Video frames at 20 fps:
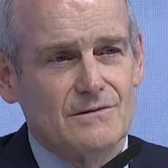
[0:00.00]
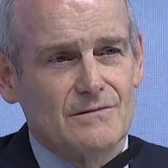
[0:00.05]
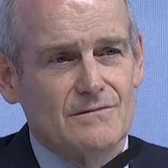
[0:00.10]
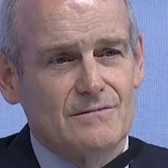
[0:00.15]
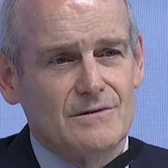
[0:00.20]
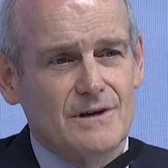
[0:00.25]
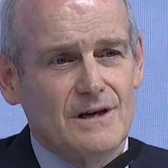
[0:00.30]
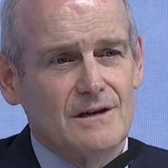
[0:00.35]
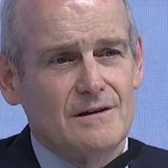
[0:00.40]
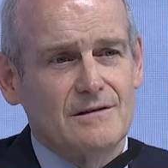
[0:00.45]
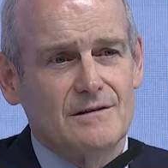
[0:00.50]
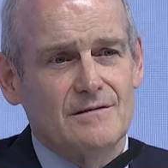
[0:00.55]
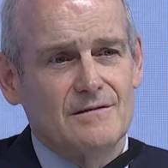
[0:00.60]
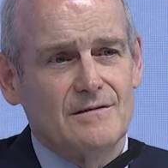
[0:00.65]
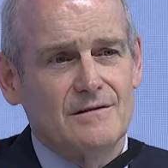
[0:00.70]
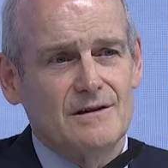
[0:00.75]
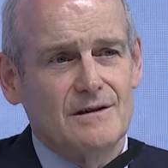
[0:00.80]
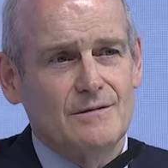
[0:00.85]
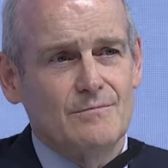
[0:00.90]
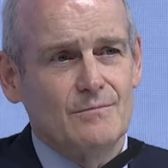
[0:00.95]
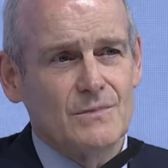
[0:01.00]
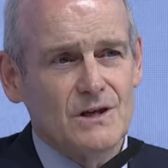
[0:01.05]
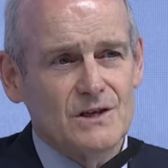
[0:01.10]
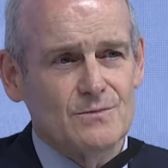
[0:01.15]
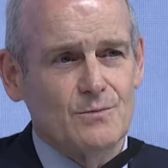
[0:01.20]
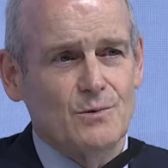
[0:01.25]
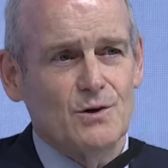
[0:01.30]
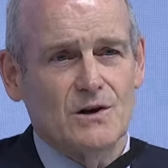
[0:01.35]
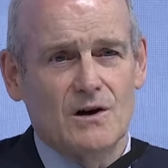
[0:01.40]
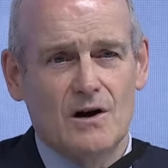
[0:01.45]
Then the
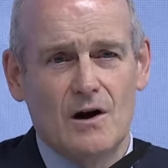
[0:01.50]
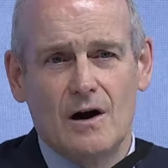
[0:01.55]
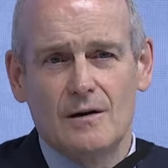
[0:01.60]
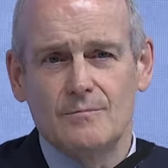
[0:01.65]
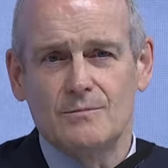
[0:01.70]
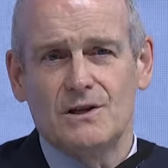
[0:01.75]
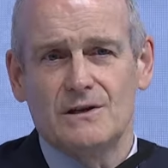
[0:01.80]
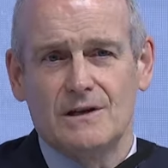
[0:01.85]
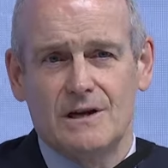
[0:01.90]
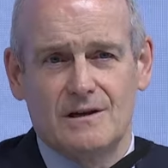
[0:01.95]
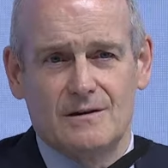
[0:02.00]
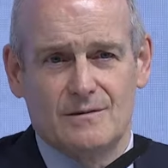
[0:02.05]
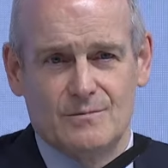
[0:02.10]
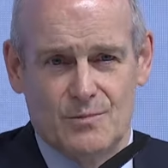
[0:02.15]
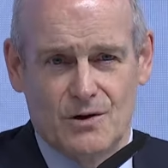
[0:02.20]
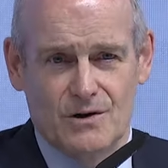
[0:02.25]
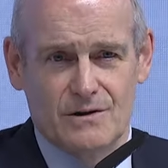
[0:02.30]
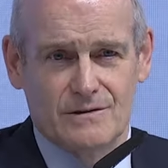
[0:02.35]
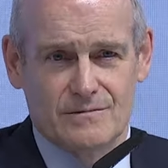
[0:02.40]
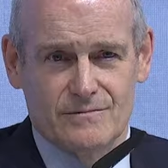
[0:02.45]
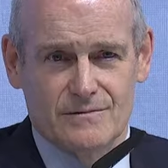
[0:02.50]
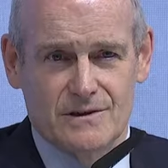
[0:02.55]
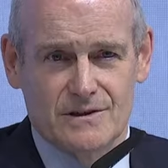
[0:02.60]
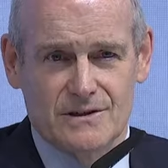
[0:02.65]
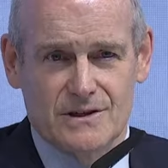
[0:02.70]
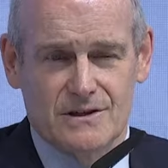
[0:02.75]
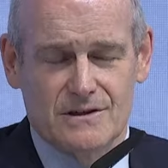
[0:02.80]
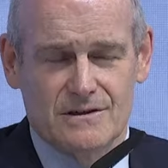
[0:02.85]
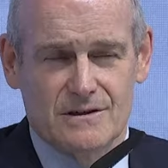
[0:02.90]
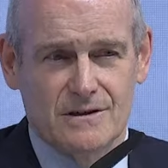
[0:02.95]
much more complicated part of
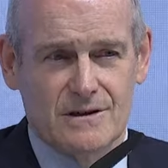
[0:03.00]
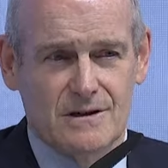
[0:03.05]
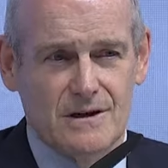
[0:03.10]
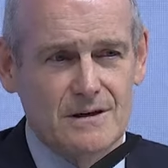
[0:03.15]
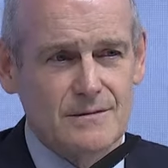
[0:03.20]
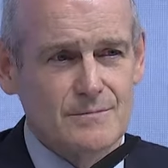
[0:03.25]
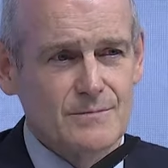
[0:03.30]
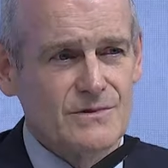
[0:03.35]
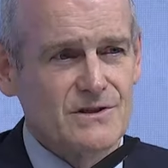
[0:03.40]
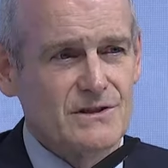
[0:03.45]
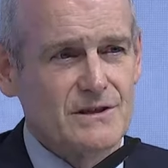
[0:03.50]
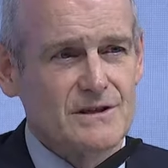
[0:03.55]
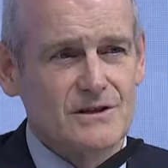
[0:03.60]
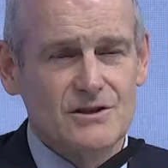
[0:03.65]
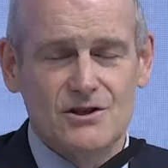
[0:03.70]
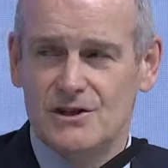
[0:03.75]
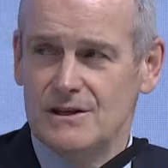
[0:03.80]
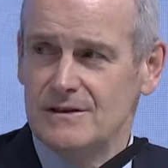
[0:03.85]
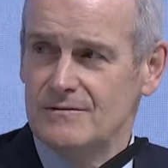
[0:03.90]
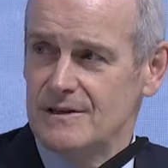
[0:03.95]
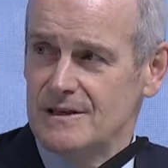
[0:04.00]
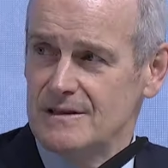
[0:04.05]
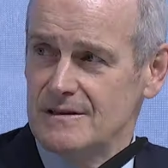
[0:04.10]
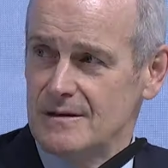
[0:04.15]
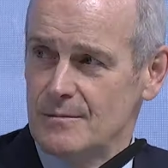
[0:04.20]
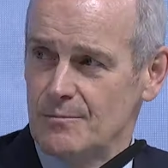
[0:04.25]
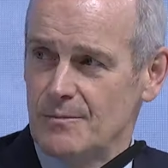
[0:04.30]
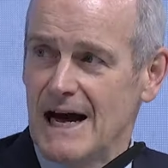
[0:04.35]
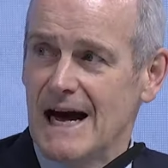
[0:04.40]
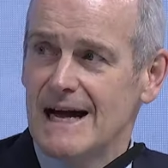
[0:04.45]
this comes in achieving
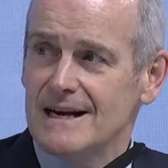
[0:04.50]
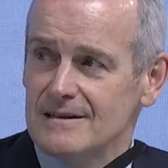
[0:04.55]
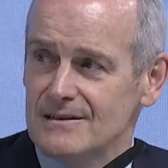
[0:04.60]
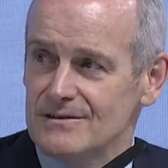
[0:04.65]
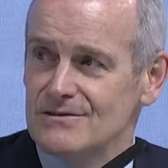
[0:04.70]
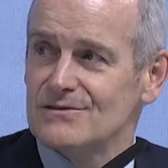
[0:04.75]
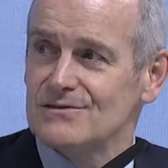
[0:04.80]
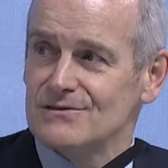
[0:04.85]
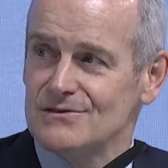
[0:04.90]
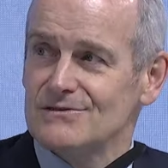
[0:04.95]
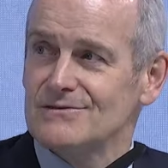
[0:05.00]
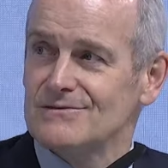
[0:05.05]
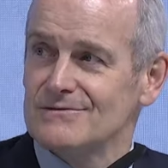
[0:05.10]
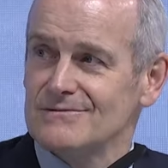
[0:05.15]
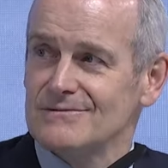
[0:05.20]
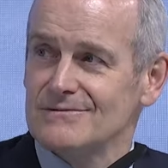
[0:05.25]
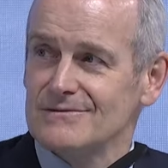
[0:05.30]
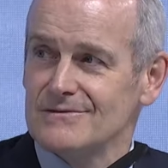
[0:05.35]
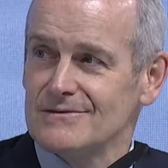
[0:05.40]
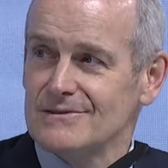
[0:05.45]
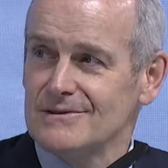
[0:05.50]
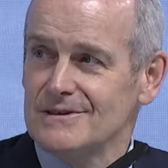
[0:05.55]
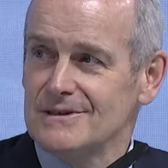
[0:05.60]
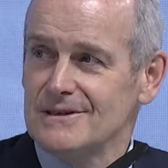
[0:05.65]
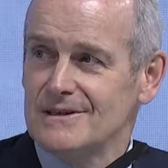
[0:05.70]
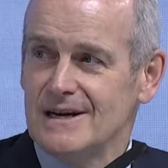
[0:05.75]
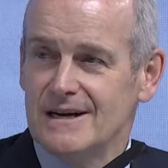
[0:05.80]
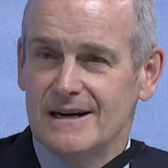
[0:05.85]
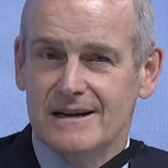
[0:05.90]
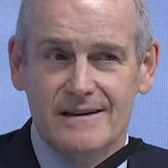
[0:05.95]
the balance
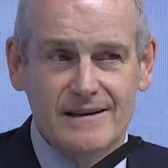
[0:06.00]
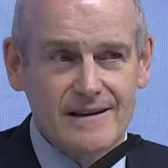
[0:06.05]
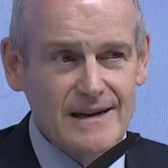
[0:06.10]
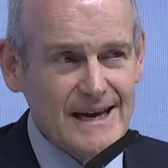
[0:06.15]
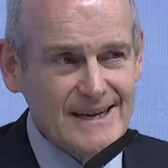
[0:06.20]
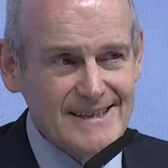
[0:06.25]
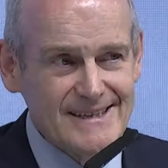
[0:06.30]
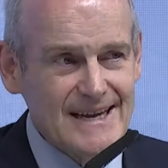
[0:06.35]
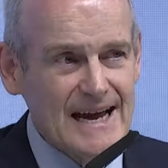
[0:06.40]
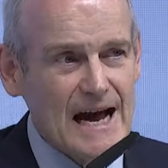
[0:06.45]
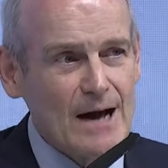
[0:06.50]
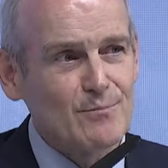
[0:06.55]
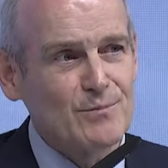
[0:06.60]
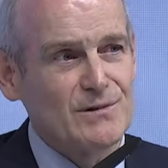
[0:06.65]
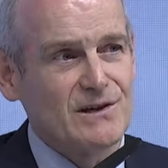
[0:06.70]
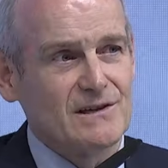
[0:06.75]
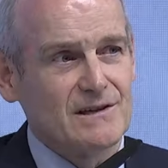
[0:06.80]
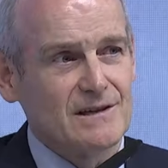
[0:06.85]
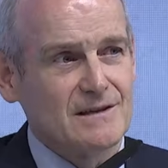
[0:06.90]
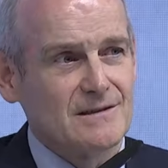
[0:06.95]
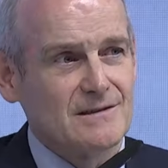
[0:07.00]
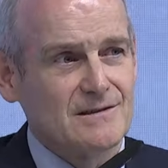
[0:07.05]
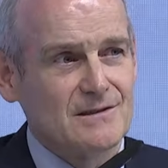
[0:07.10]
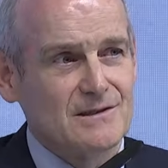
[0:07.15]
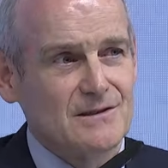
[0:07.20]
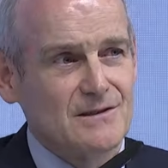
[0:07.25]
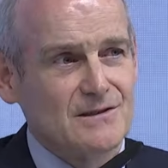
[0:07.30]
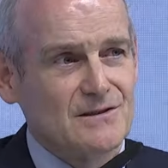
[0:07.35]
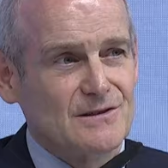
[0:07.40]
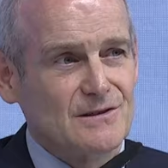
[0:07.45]
and adapting
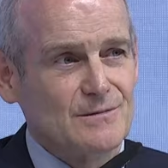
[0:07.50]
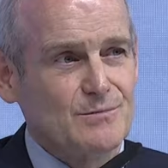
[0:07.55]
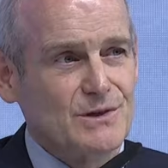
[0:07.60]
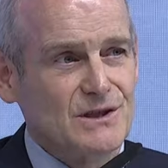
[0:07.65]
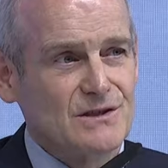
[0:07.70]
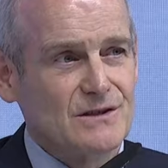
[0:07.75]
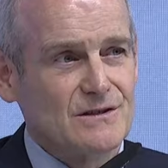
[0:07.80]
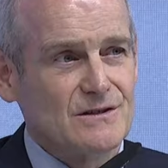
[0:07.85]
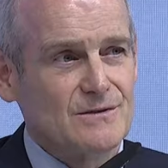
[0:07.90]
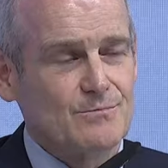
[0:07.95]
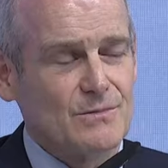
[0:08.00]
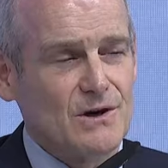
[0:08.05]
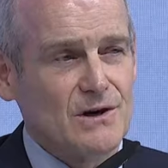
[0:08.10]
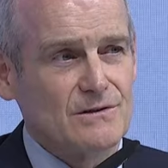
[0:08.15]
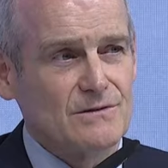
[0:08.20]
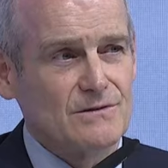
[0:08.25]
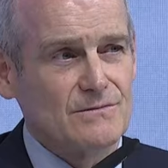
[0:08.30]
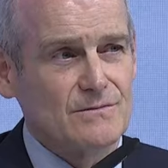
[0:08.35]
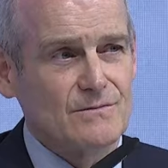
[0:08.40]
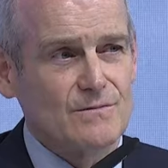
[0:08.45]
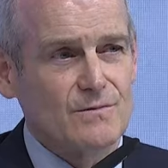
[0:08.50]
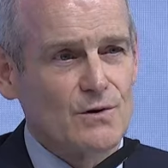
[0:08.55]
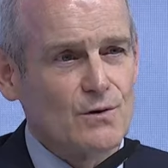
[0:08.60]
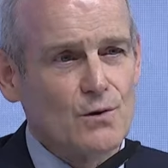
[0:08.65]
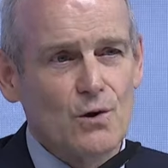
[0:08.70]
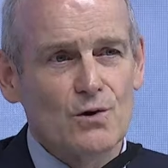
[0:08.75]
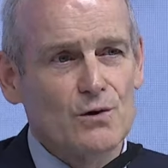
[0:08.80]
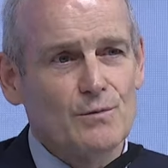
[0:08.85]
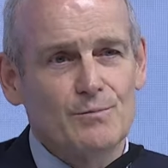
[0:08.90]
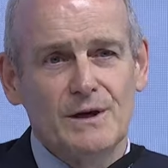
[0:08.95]
the business model for
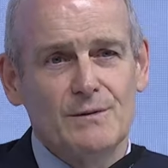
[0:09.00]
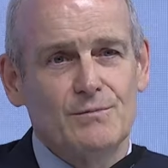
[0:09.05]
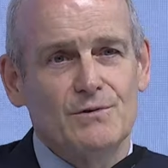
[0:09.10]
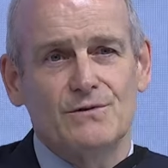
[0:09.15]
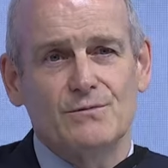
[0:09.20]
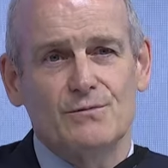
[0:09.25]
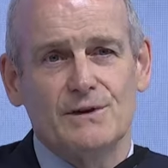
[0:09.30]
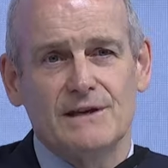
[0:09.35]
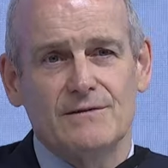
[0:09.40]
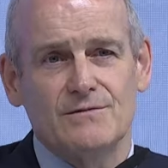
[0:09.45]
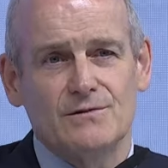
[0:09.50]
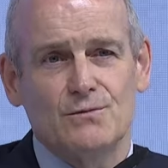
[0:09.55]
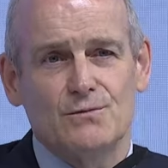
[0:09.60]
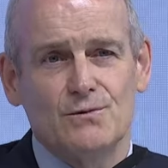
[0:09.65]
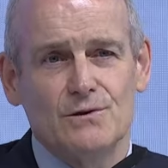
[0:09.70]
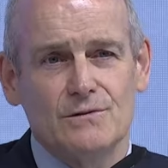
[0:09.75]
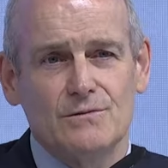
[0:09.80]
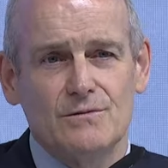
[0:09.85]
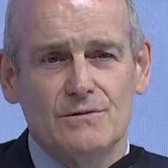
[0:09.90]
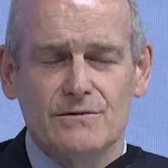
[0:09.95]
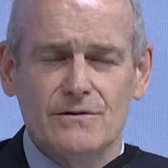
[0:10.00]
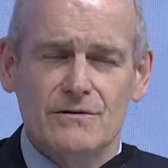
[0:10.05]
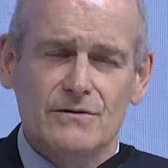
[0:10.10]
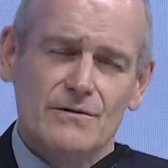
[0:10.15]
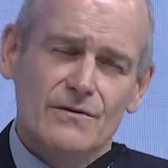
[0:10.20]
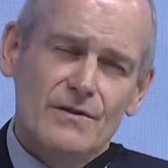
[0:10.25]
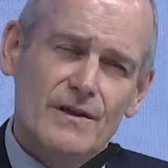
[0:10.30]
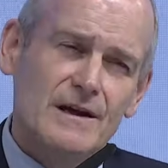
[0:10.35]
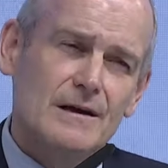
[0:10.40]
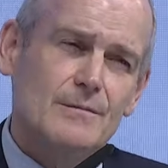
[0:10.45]
all the people that we have to work with.
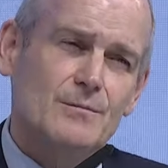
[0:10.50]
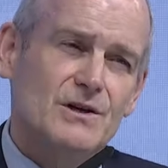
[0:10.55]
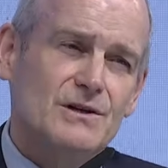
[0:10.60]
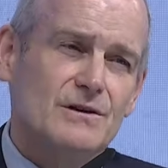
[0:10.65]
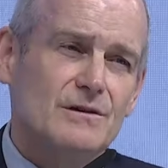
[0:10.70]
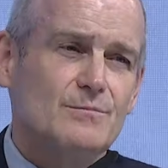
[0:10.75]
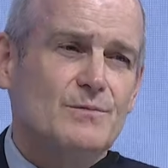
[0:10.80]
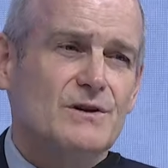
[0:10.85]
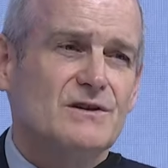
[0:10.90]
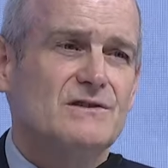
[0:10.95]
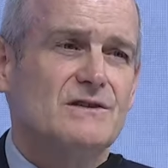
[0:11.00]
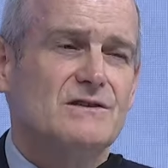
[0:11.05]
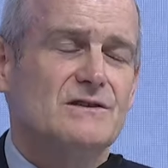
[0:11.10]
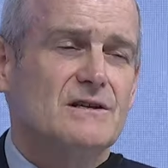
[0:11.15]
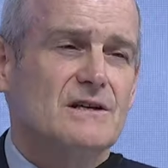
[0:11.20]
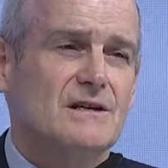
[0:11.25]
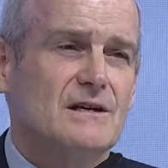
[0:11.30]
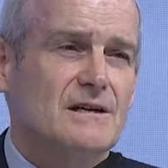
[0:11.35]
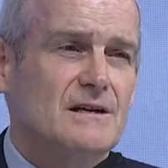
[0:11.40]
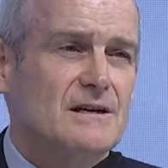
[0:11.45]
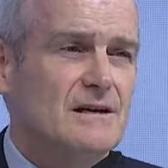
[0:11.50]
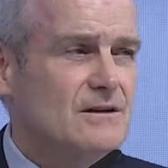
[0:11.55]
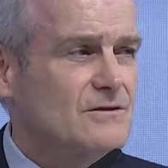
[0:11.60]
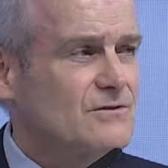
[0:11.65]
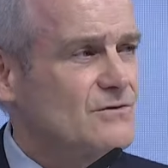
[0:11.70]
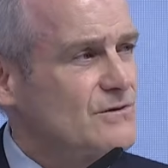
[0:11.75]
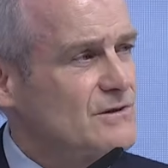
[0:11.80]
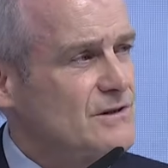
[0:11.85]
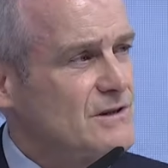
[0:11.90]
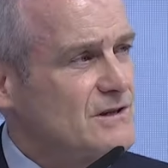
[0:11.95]
So think about our business in any
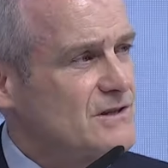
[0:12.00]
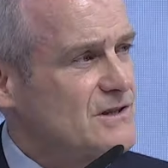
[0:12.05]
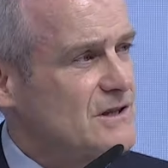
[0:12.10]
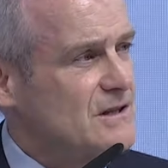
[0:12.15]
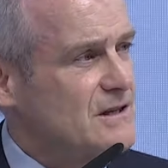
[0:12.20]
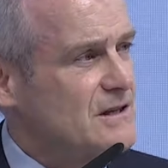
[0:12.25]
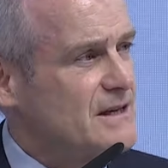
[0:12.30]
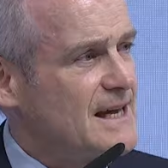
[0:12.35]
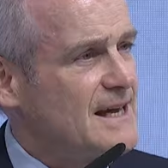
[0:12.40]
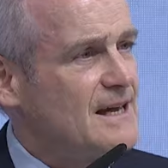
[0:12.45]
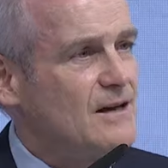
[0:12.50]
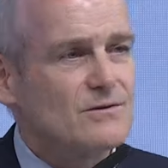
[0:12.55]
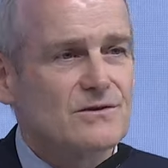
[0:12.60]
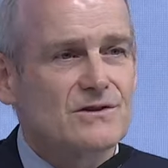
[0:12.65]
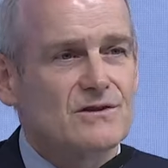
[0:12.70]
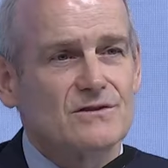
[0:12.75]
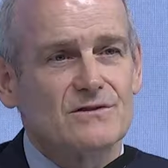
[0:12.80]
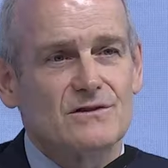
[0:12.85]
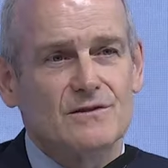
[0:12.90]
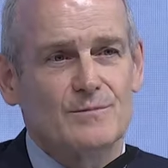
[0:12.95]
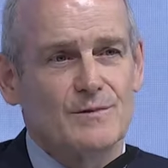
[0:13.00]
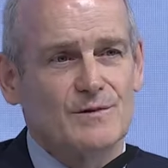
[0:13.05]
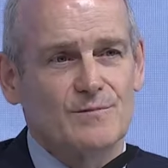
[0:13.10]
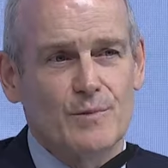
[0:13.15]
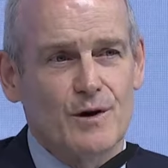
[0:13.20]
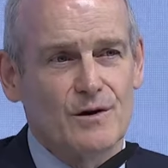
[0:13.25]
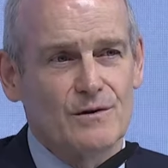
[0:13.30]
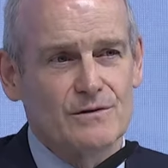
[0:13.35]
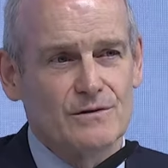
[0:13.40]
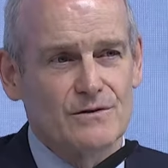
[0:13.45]
country as an ecosystem
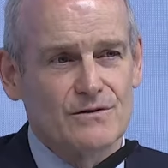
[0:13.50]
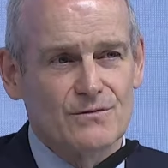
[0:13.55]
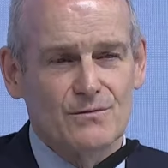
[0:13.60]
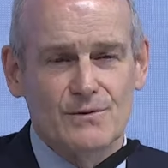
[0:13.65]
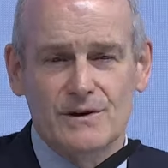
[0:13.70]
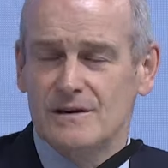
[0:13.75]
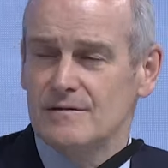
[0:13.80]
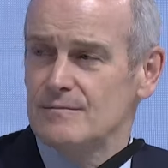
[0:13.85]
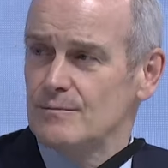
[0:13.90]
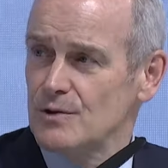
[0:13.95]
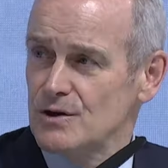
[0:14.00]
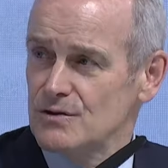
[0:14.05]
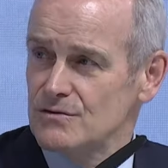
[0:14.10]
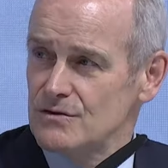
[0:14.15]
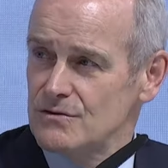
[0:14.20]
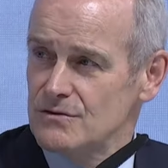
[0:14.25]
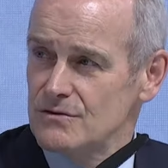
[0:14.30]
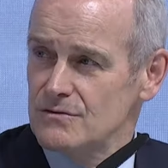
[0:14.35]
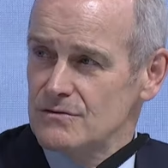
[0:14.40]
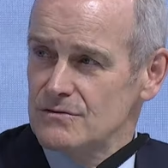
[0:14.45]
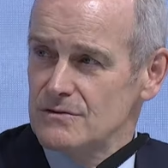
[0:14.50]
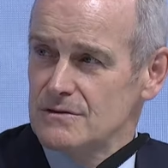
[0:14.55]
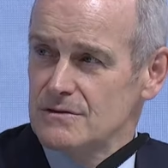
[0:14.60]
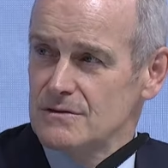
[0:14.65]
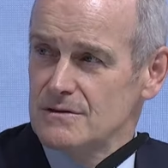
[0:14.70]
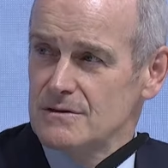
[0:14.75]
of partners. We have merchants,